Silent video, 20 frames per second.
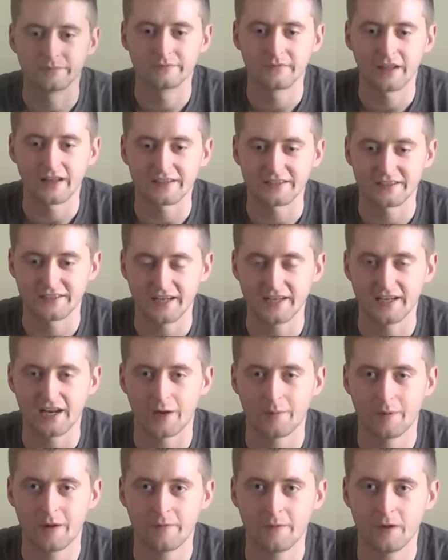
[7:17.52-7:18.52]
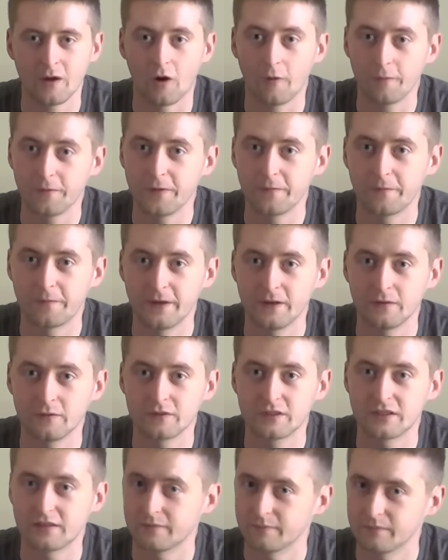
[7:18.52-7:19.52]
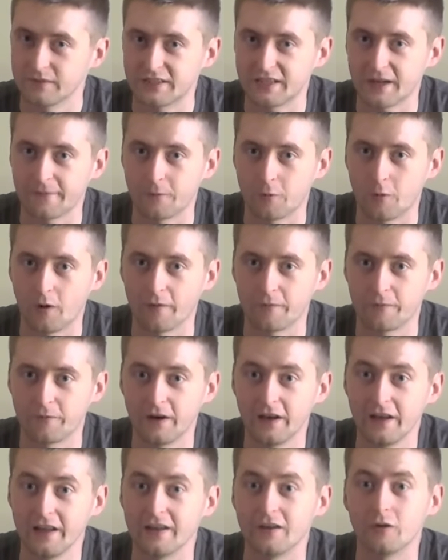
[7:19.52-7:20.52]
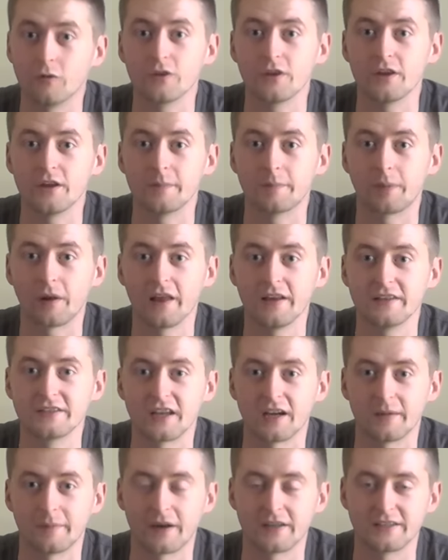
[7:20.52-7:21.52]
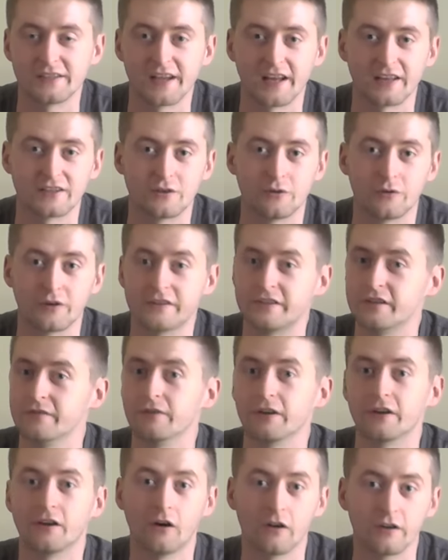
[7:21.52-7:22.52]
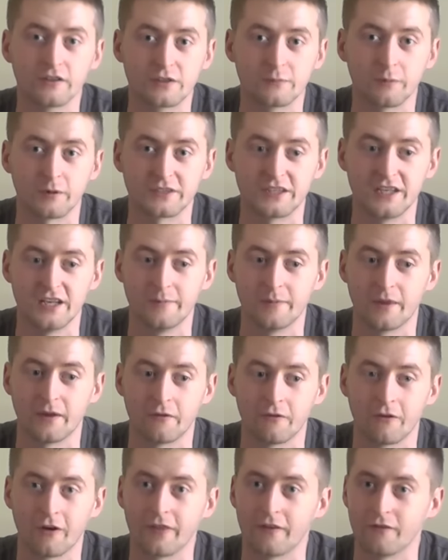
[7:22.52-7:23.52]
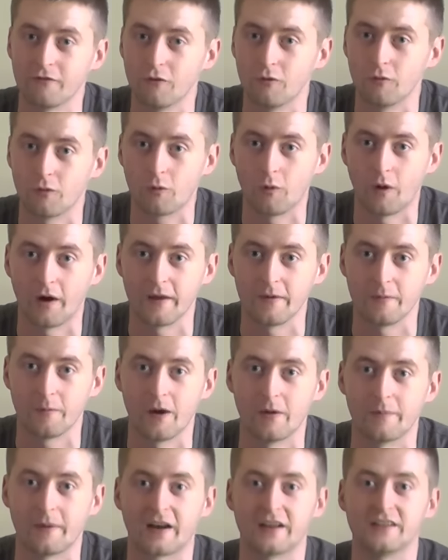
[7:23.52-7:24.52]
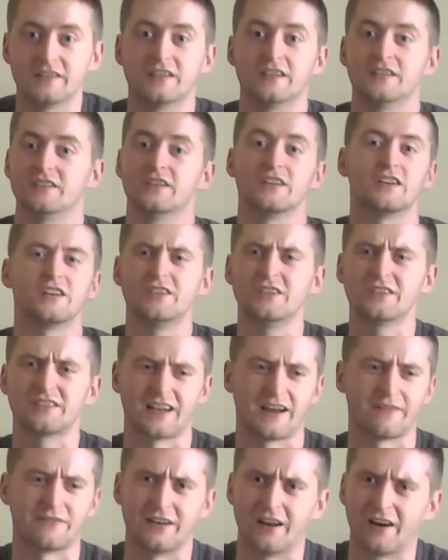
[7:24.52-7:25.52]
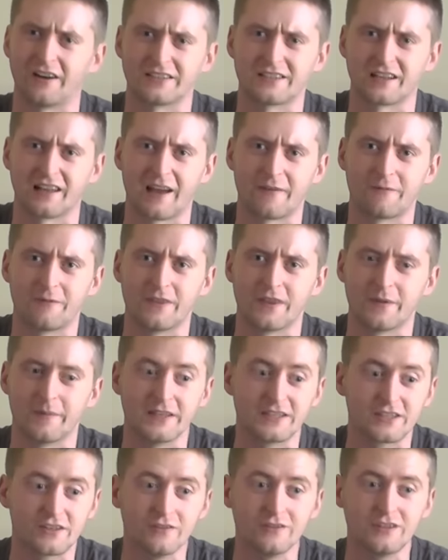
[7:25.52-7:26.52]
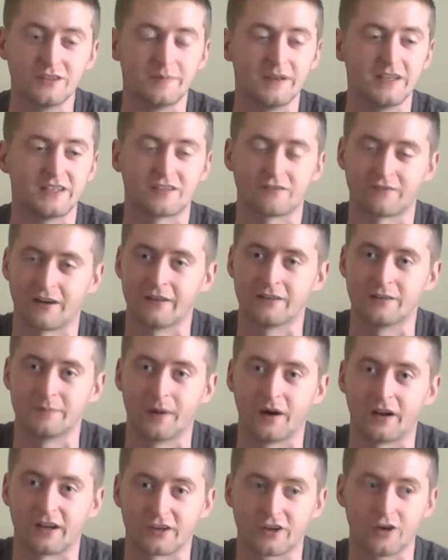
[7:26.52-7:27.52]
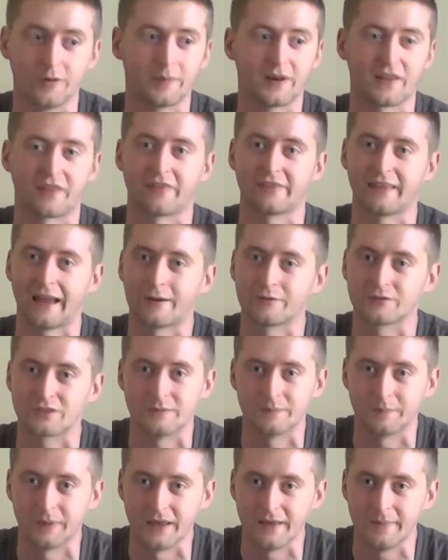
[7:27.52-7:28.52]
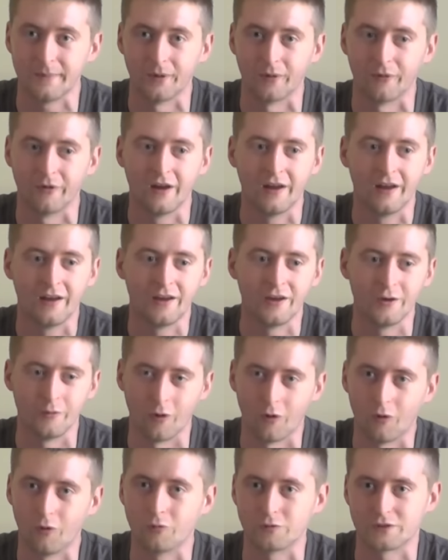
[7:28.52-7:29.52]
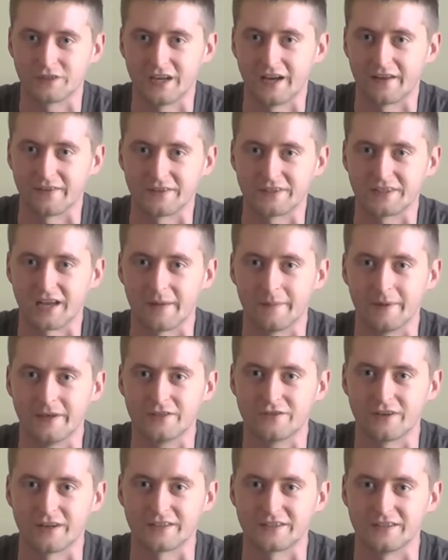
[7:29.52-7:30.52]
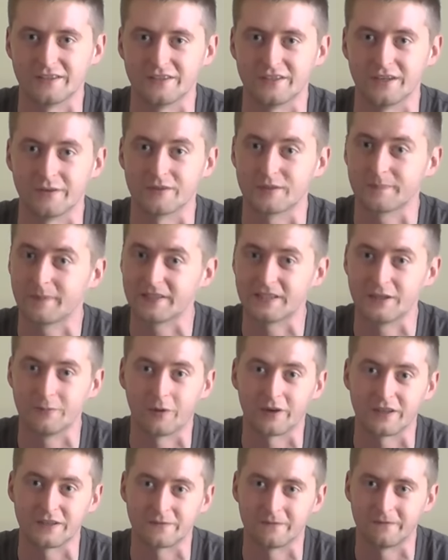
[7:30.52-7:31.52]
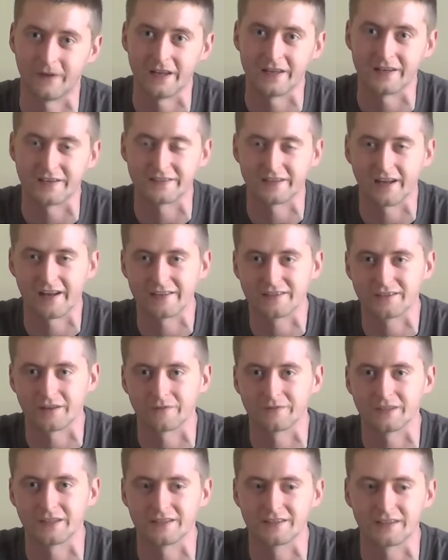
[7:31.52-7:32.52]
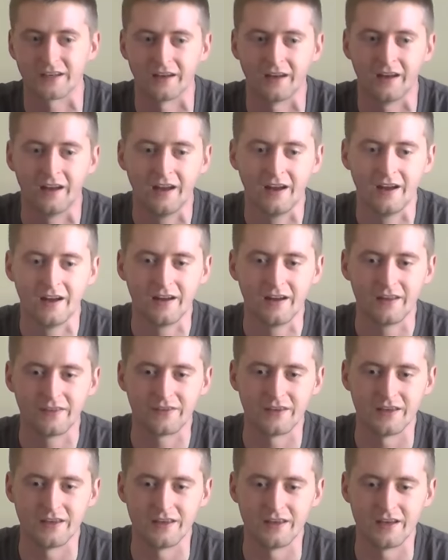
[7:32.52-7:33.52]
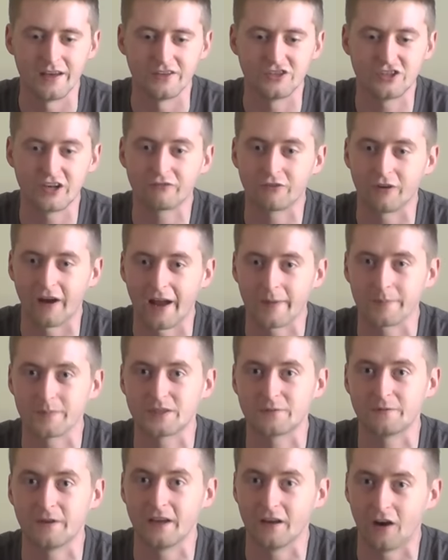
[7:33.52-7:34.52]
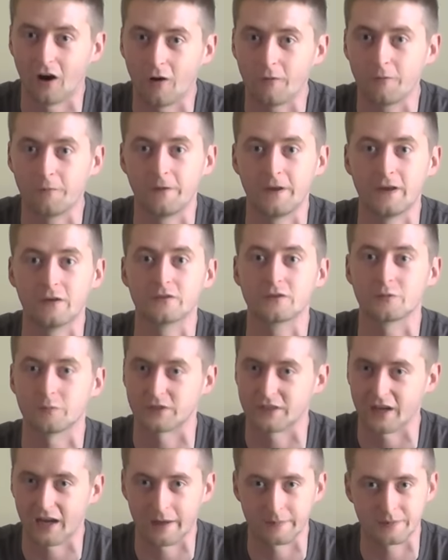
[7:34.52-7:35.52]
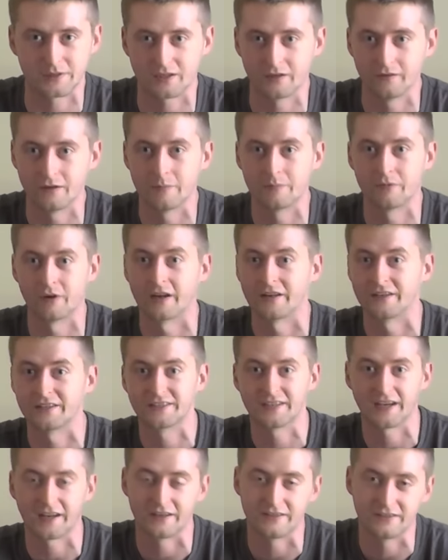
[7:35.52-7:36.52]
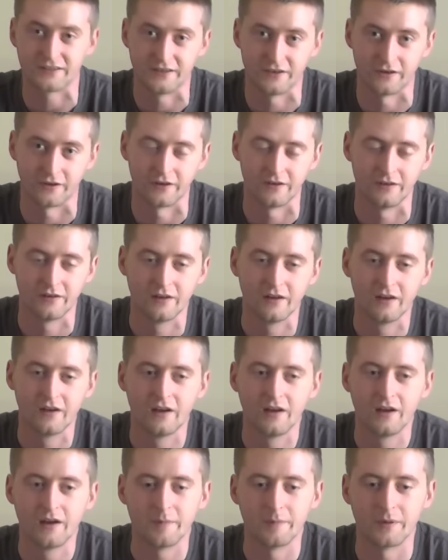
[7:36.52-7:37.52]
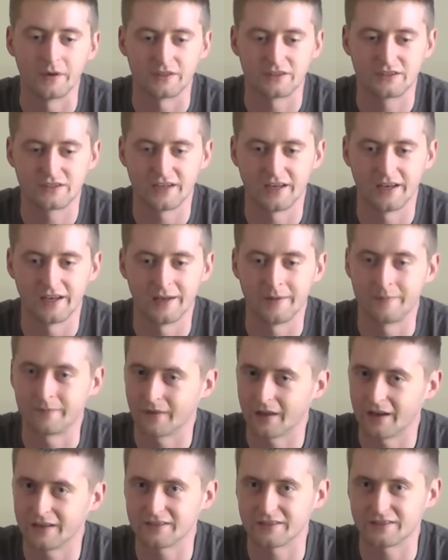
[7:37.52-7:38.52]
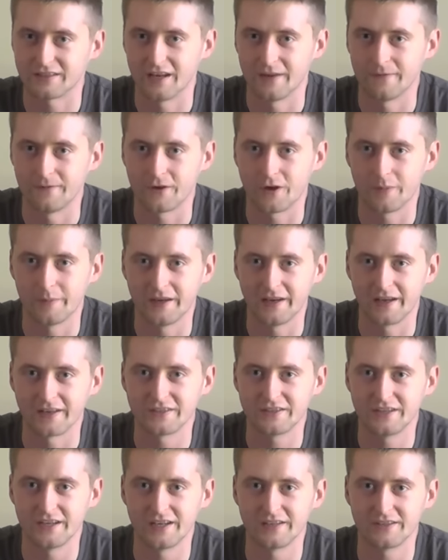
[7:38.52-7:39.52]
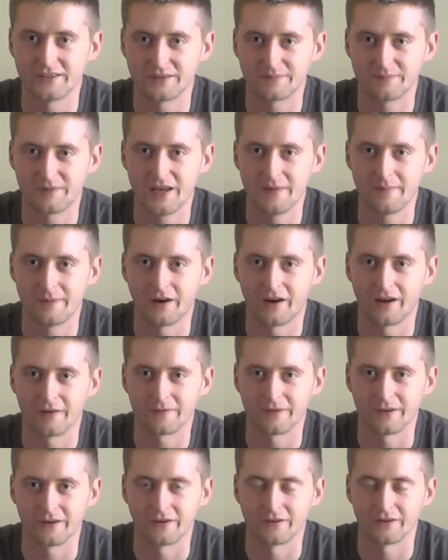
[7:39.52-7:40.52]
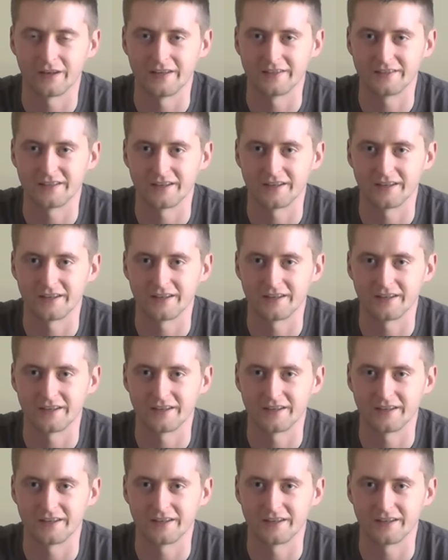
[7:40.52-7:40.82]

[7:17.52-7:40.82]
That said, however, off the field, staff were quite friendly, and all the players that I managed to get talking to, regardless of what team they were on, they're all quite well-mannered, and you could just have a nice laugh with them. It's good to be surrounded by a couple of thousand people who all share the same interest as you, especially one as vague as airsofting. So the general atmosphere off-field was absolutely brilliant, second to none. But as I say, if you come in next year, just keep an eye out for it on hit